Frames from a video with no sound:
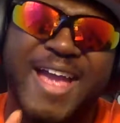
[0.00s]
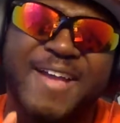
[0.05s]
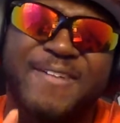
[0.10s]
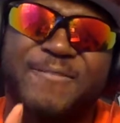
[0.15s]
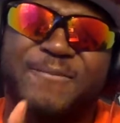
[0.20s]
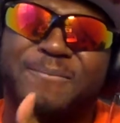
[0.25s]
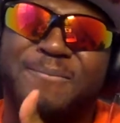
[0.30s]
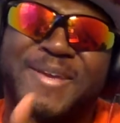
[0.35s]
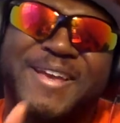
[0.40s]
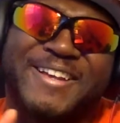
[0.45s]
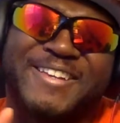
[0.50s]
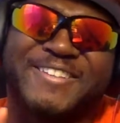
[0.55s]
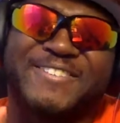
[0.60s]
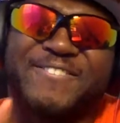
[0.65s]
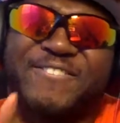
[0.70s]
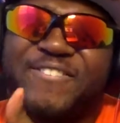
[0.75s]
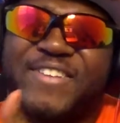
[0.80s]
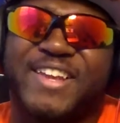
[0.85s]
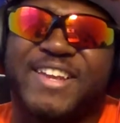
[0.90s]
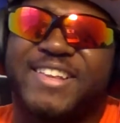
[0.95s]
have
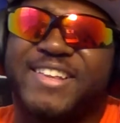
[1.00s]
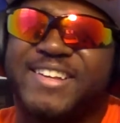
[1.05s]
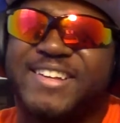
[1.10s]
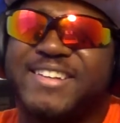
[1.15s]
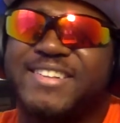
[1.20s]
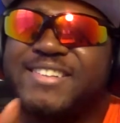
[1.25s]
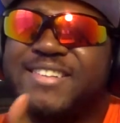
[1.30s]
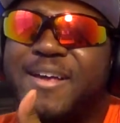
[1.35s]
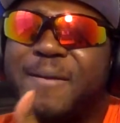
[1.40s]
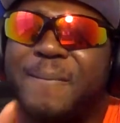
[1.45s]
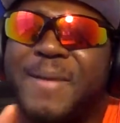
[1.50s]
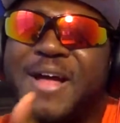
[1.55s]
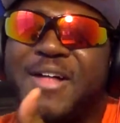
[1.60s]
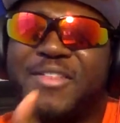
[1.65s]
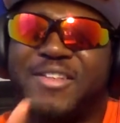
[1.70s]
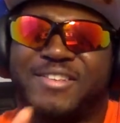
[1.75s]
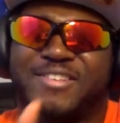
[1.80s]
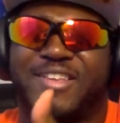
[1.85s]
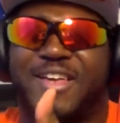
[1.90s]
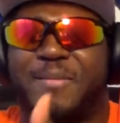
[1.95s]
mixed feelings about
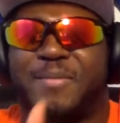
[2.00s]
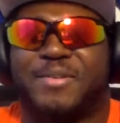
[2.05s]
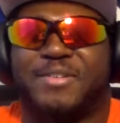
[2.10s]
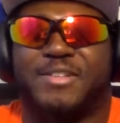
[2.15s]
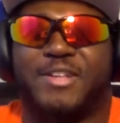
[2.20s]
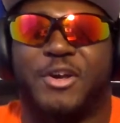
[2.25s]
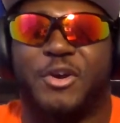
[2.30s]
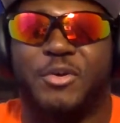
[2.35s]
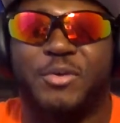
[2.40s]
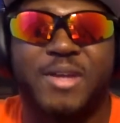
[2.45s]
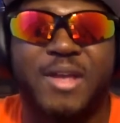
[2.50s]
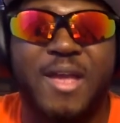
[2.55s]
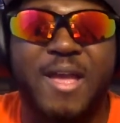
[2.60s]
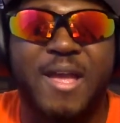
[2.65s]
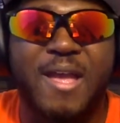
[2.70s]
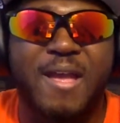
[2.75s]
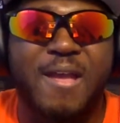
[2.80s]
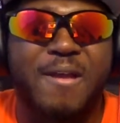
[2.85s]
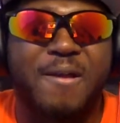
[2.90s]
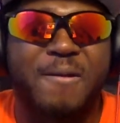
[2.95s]
this episode,
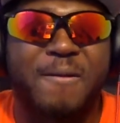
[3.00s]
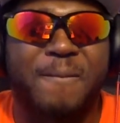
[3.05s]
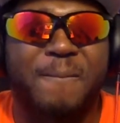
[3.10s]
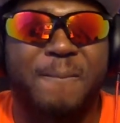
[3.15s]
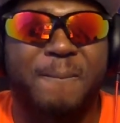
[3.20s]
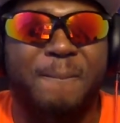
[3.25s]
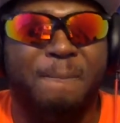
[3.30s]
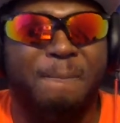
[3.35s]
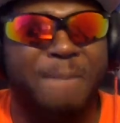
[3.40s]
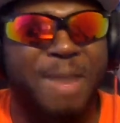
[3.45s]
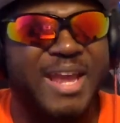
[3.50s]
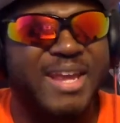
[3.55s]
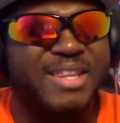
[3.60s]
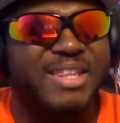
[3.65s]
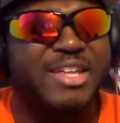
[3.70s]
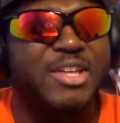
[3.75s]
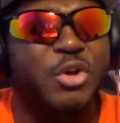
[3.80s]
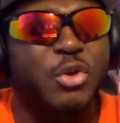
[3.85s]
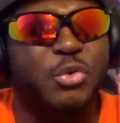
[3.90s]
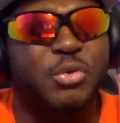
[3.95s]

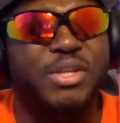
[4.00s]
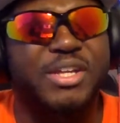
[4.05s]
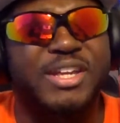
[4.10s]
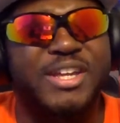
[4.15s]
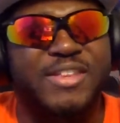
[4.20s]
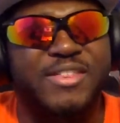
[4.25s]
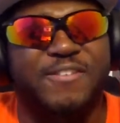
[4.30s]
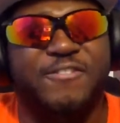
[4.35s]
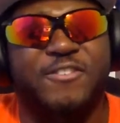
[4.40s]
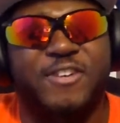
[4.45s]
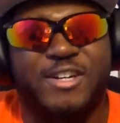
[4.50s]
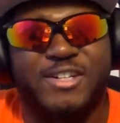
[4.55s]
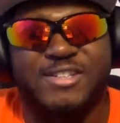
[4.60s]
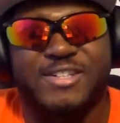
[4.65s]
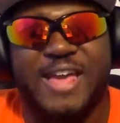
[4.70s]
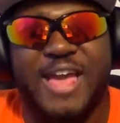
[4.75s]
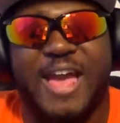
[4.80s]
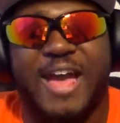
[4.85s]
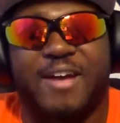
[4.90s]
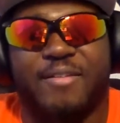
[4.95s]
mainly only in the first
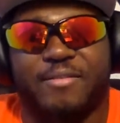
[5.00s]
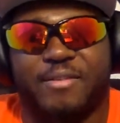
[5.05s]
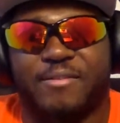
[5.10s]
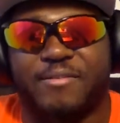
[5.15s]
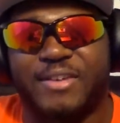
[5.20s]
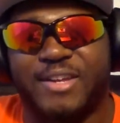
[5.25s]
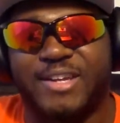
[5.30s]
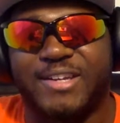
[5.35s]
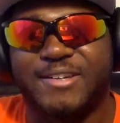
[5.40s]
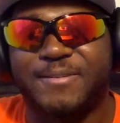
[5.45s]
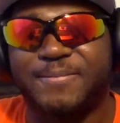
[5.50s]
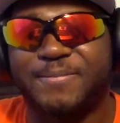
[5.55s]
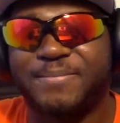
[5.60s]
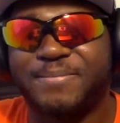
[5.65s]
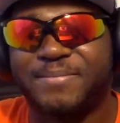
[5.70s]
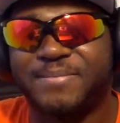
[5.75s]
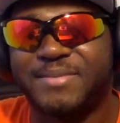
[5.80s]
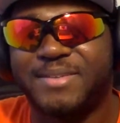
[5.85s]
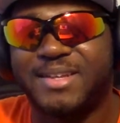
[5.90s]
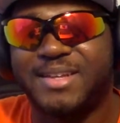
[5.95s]
half of it.
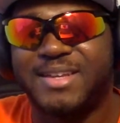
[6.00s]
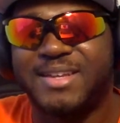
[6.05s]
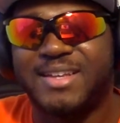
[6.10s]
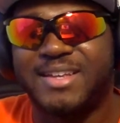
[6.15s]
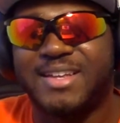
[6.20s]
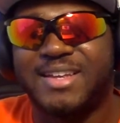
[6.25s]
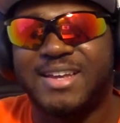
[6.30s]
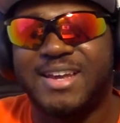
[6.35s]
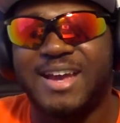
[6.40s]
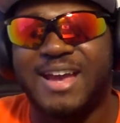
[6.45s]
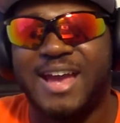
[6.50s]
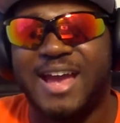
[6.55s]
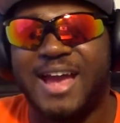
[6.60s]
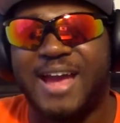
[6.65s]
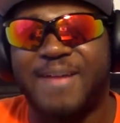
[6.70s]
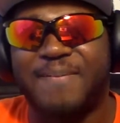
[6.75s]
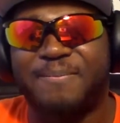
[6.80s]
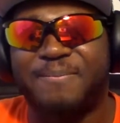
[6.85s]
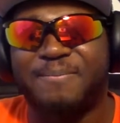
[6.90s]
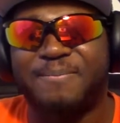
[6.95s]

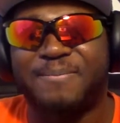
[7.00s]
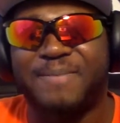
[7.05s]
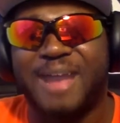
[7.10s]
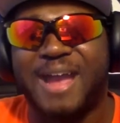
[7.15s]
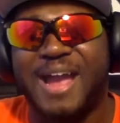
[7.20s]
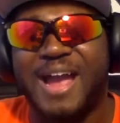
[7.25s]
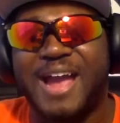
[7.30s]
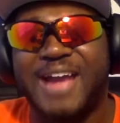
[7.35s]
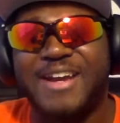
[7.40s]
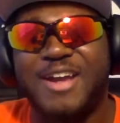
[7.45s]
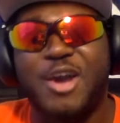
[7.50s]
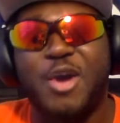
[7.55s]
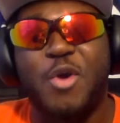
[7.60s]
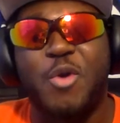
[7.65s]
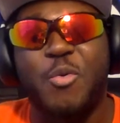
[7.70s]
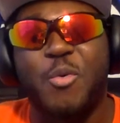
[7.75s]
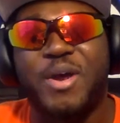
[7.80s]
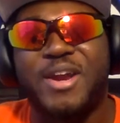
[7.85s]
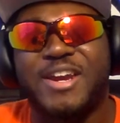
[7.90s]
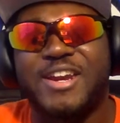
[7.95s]
I know
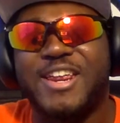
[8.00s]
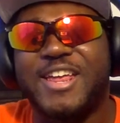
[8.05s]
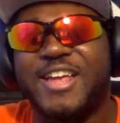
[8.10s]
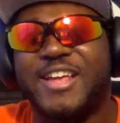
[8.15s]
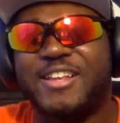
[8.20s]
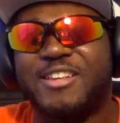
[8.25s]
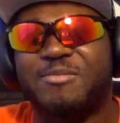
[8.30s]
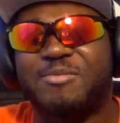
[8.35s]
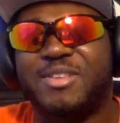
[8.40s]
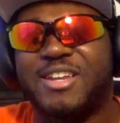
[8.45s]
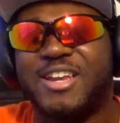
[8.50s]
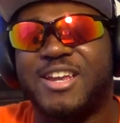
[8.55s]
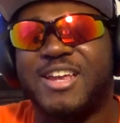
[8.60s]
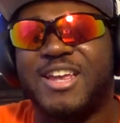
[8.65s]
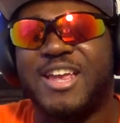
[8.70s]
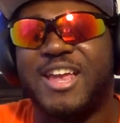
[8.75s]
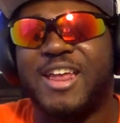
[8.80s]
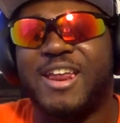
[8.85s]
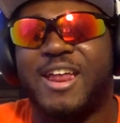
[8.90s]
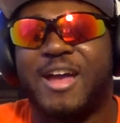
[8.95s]
what it is, but then
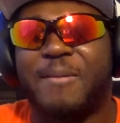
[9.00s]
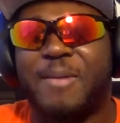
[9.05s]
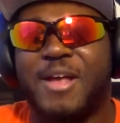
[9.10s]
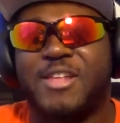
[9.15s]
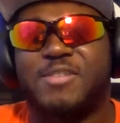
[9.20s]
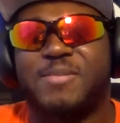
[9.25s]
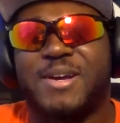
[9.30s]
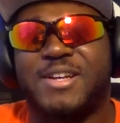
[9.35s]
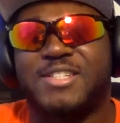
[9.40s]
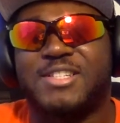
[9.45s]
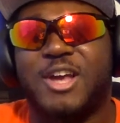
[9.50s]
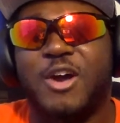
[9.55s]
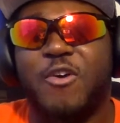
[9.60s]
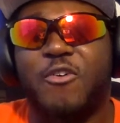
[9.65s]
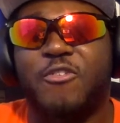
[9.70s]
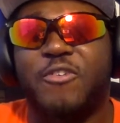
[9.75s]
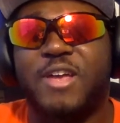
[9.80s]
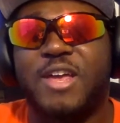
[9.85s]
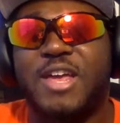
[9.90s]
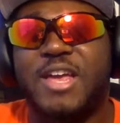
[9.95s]
again, I'm asking
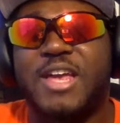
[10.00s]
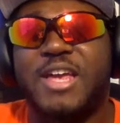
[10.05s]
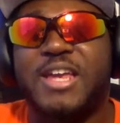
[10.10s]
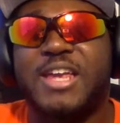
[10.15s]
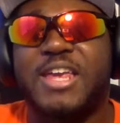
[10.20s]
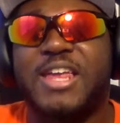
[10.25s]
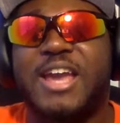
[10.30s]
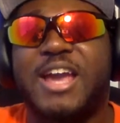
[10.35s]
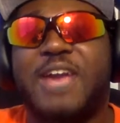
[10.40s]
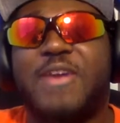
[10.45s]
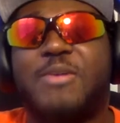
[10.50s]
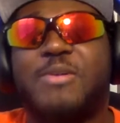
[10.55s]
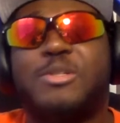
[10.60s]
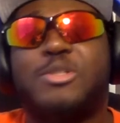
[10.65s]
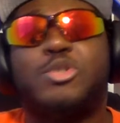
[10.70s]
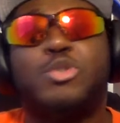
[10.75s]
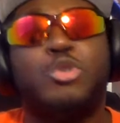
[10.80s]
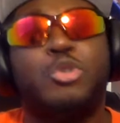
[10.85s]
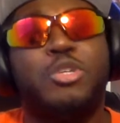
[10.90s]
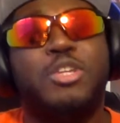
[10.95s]
myself, can I
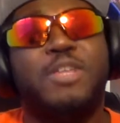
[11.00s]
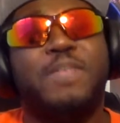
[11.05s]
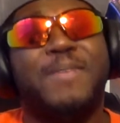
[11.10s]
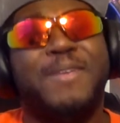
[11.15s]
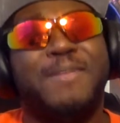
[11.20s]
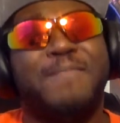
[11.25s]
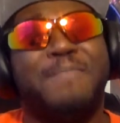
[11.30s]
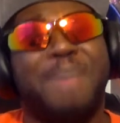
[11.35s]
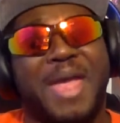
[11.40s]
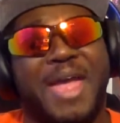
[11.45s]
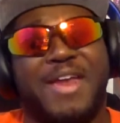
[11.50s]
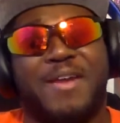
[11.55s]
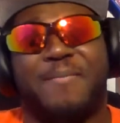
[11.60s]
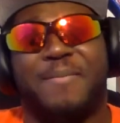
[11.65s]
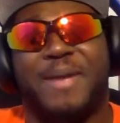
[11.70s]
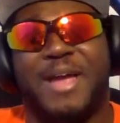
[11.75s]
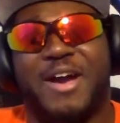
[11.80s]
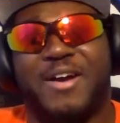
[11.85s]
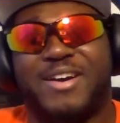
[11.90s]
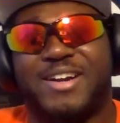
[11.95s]
truly be mad
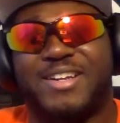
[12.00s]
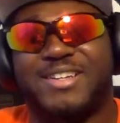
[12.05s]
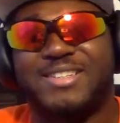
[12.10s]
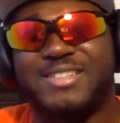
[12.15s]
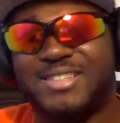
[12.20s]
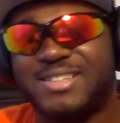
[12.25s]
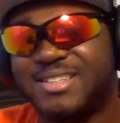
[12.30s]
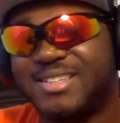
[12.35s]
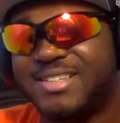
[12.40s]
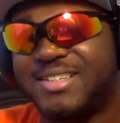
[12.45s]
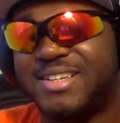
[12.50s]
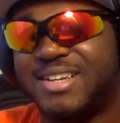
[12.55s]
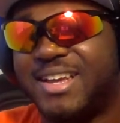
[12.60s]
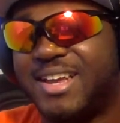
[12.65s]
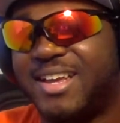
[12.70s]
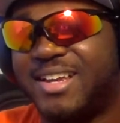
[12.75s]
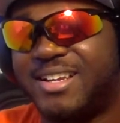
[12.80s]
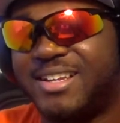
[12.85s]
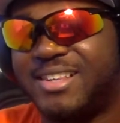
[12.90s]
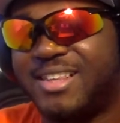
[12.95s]
about it?
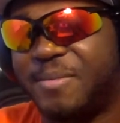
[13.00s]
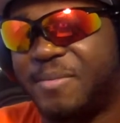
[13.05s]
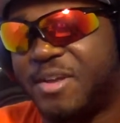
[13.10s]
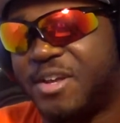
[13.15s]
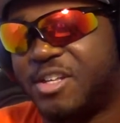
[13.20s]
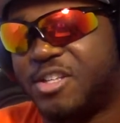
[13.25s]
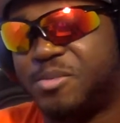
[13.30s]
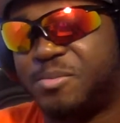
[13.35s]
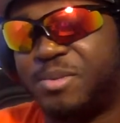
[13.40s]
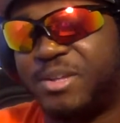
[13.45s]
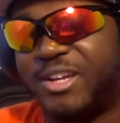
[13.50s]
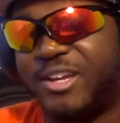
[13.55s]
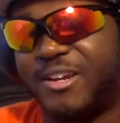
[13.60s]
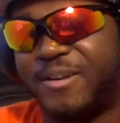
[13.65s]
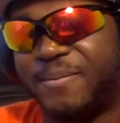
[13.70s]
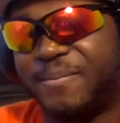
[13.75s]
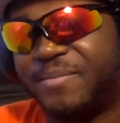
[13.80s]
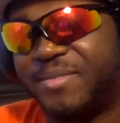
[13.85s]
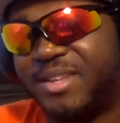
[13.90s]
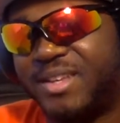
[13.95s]
And let me explain.